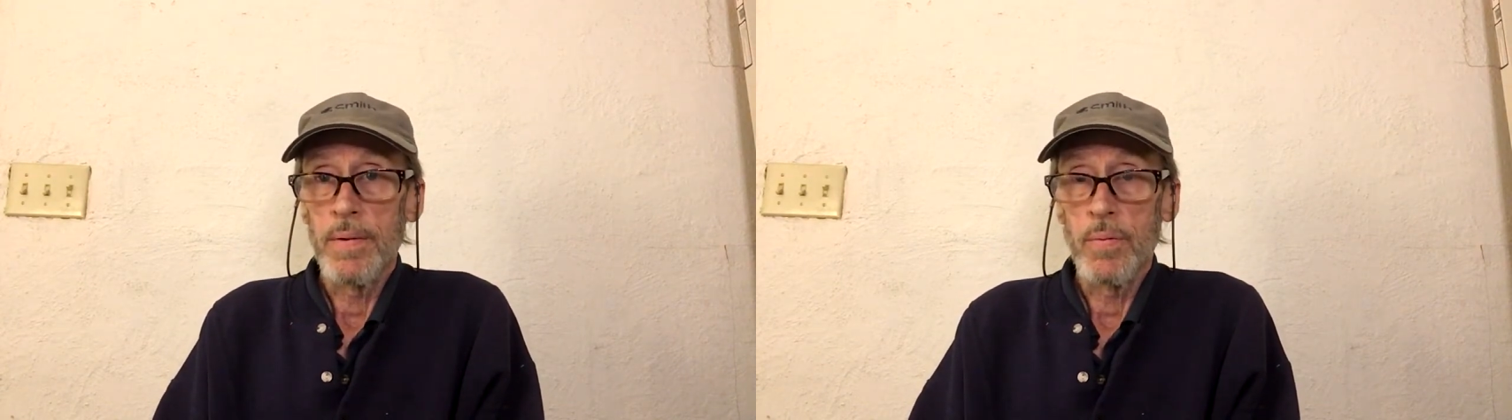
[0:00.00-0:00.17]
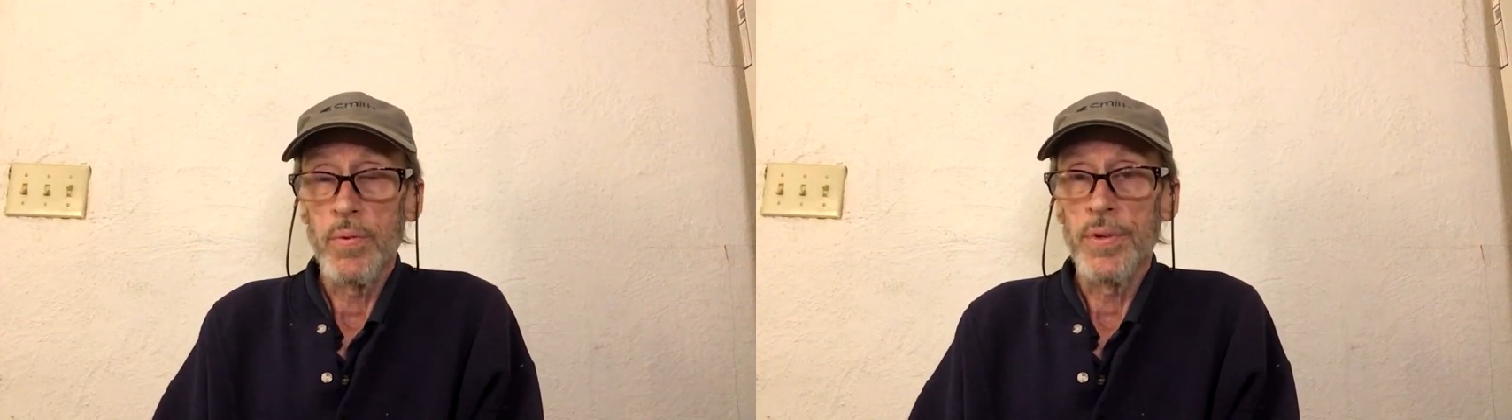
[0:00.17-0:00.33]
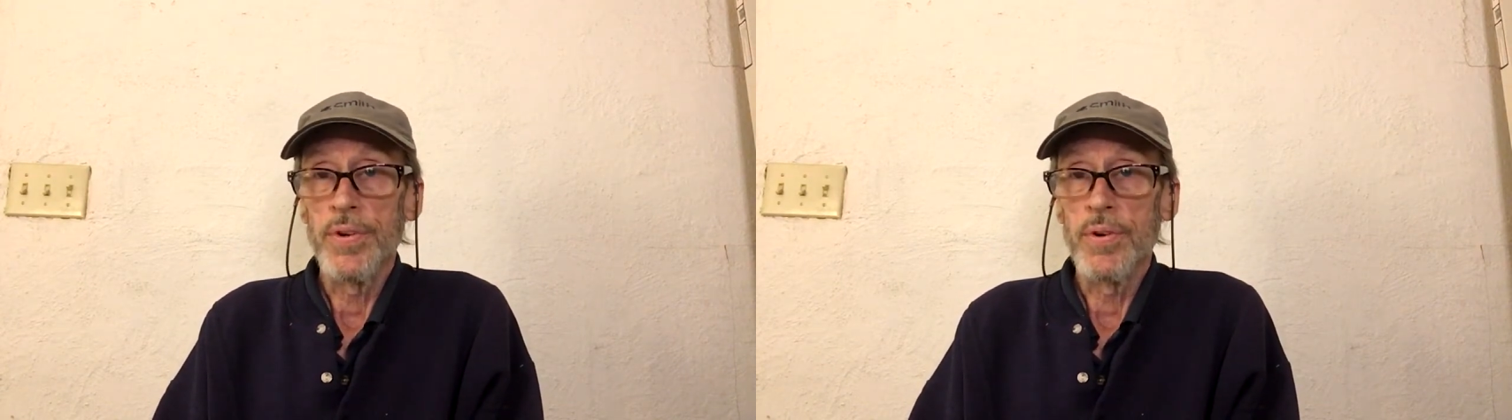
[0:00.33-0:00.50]

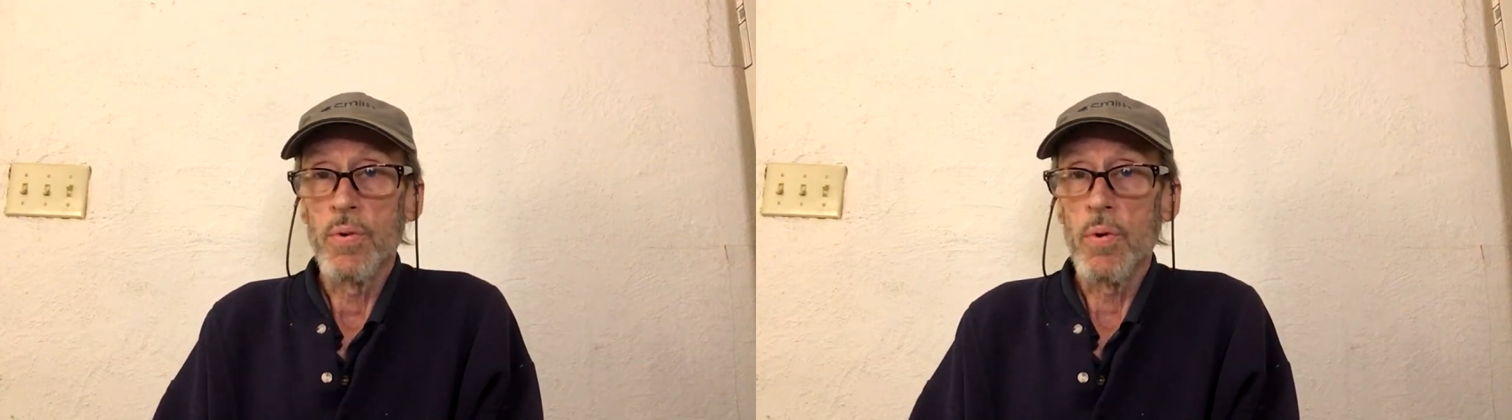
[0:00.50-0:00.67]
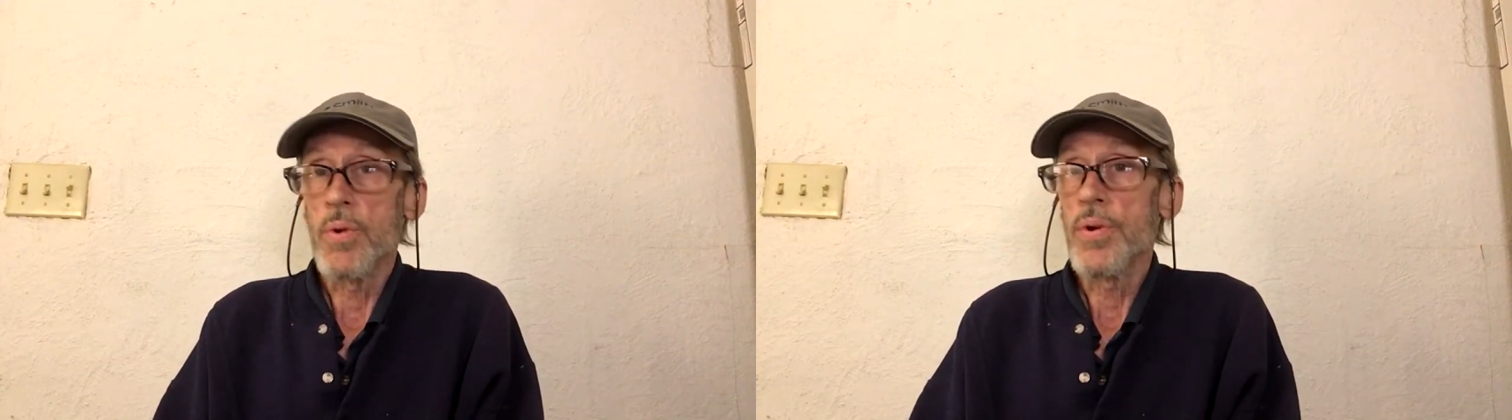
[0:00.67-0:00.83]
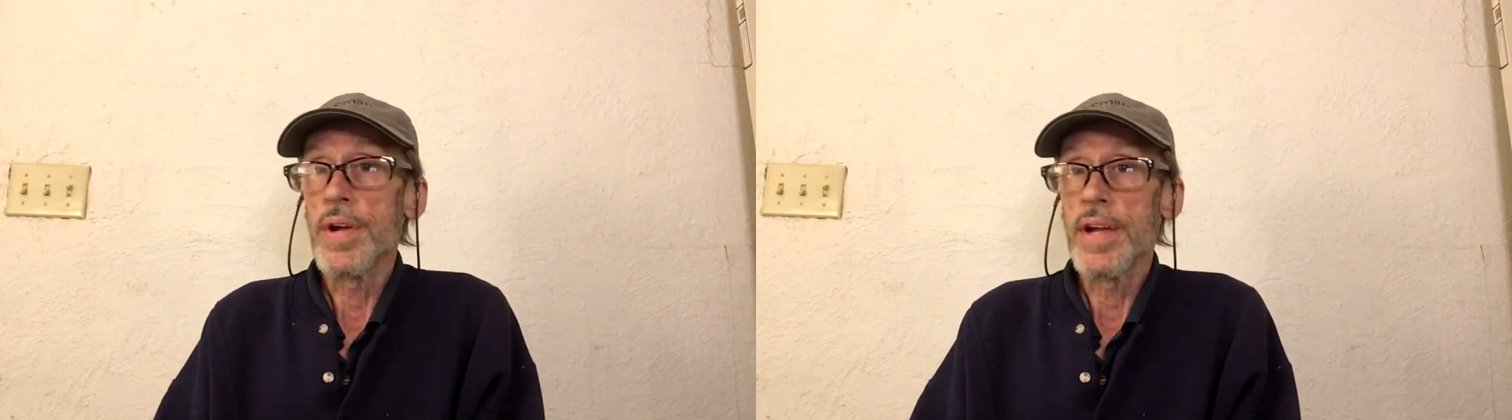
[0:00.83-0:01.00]
When you're
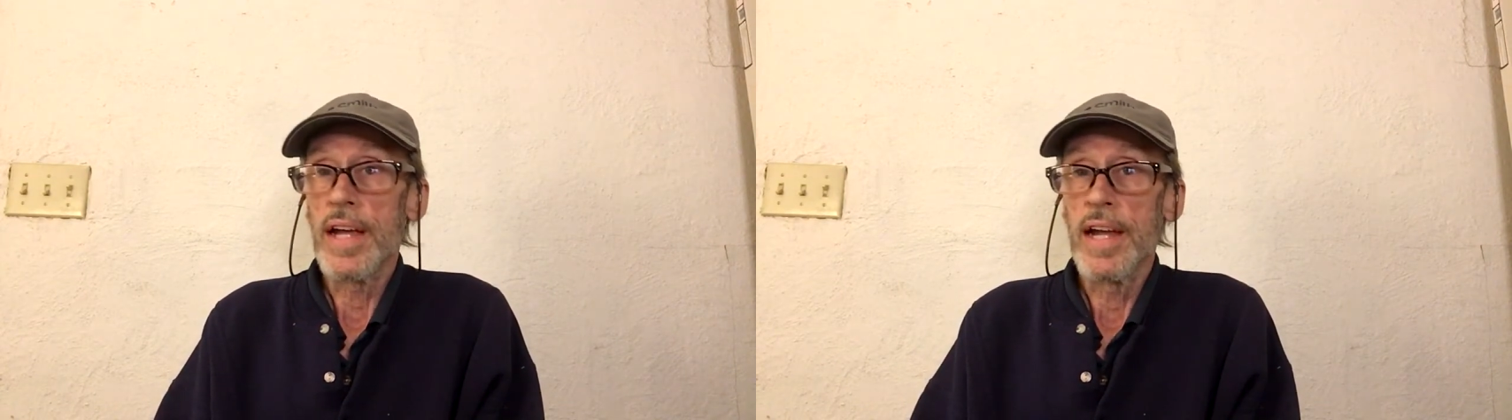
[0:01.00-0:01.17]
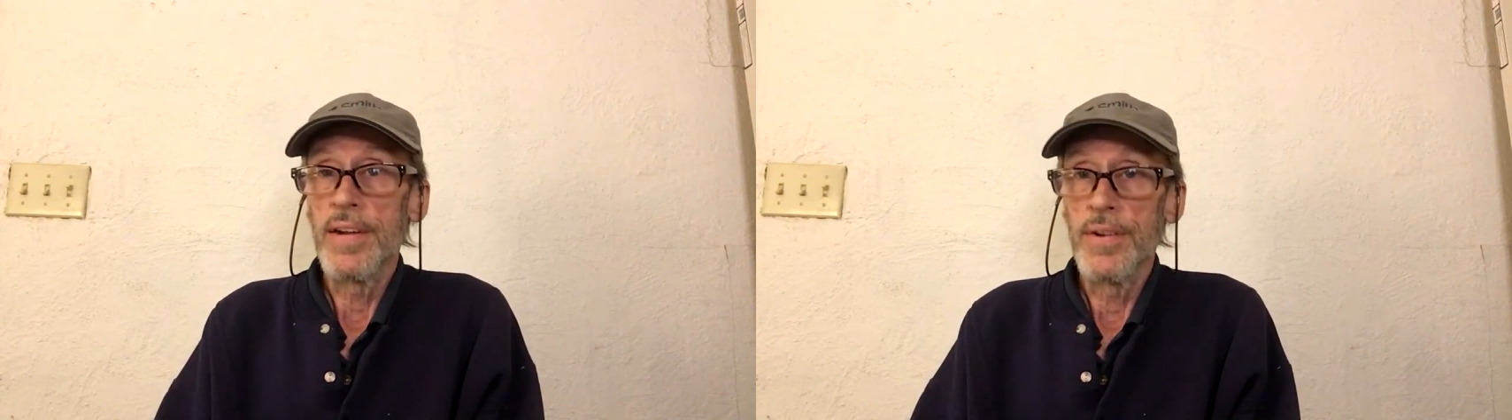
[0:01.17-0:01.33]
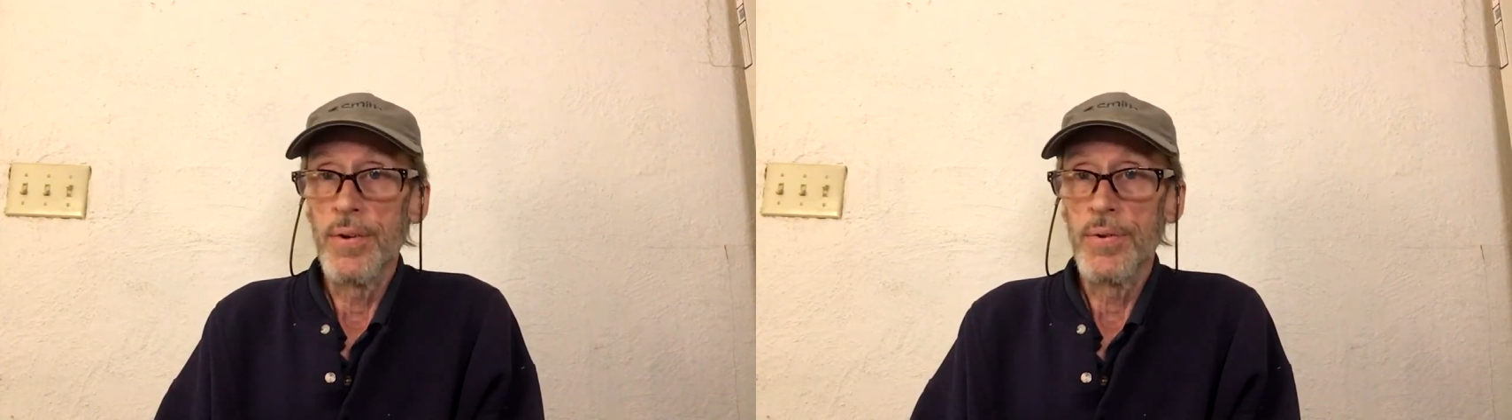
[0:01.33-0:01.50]
ordering
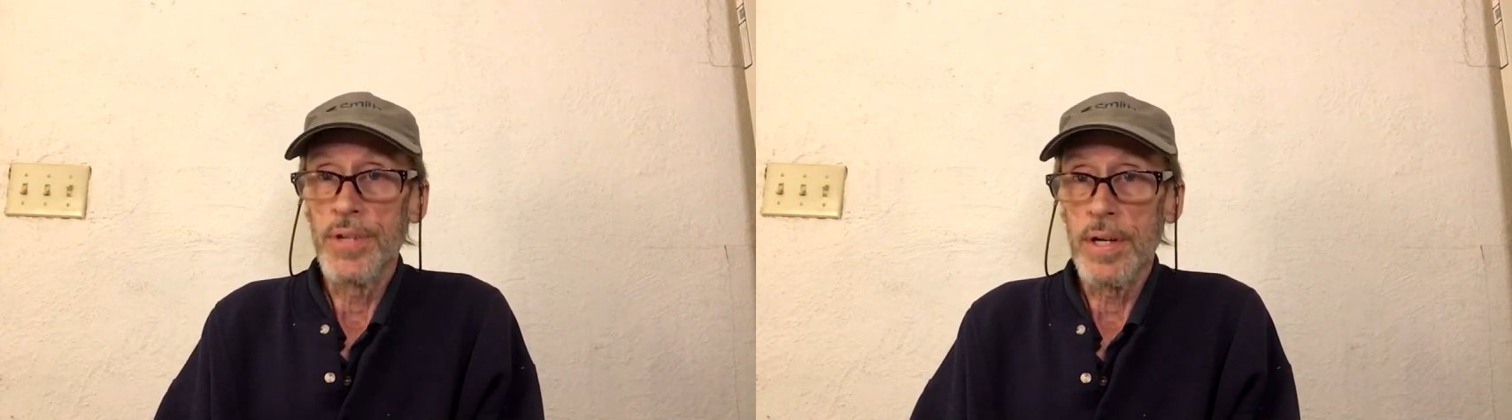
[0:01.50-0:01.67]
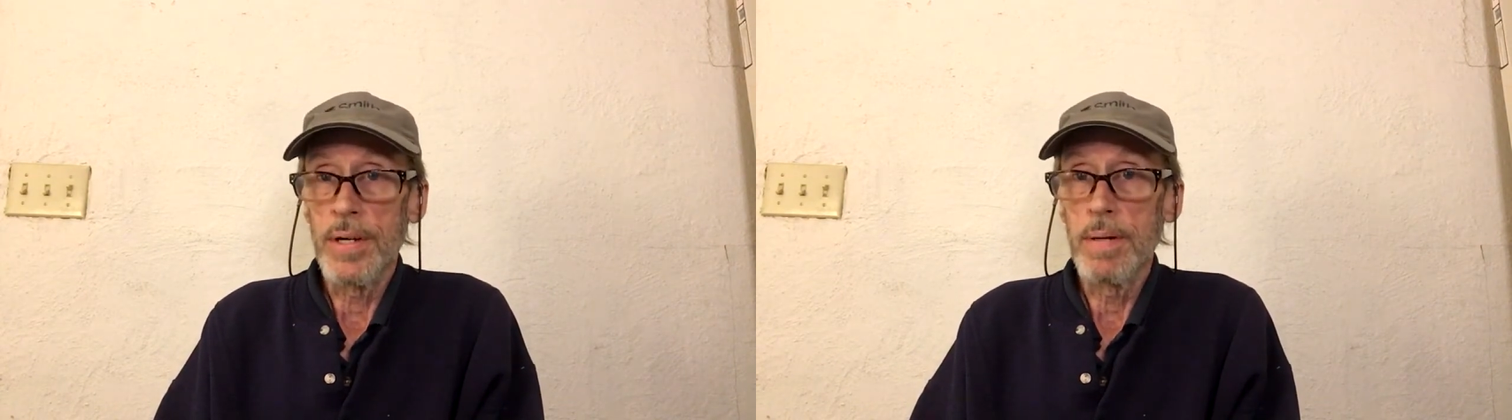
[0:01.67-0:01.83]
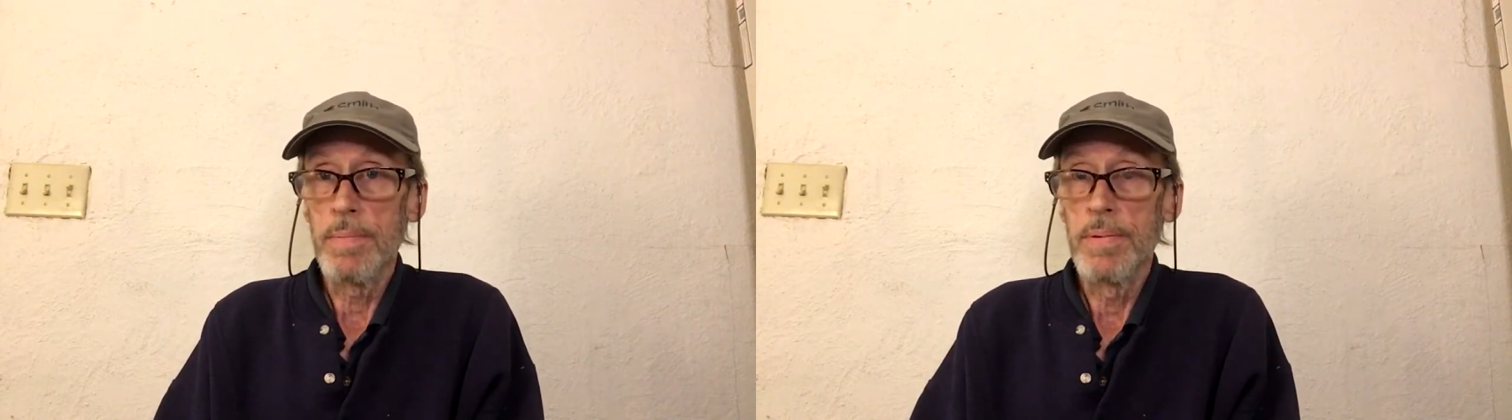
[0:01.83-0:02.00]
a new
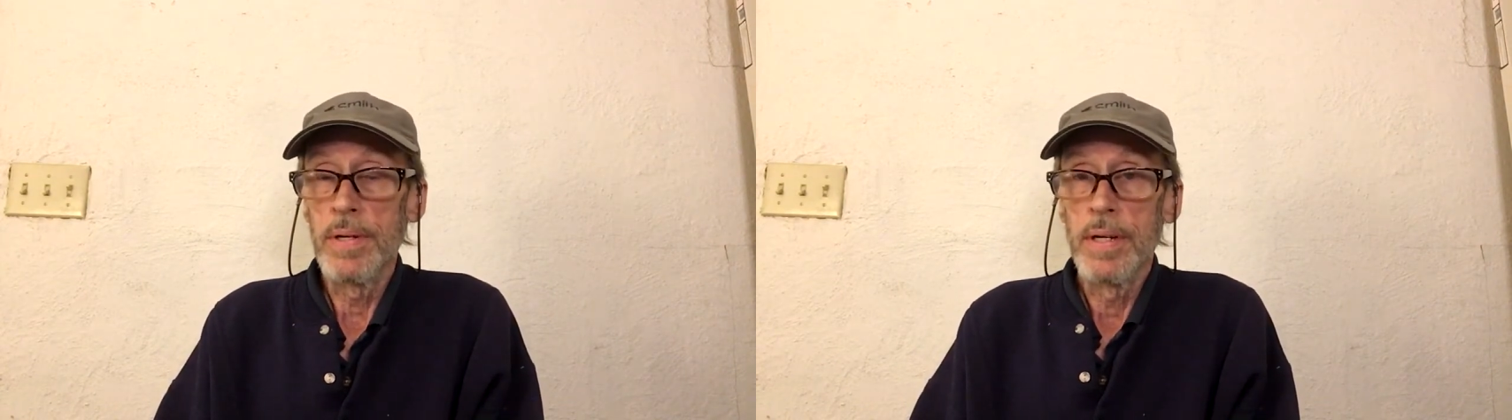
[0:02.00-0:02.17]
tub,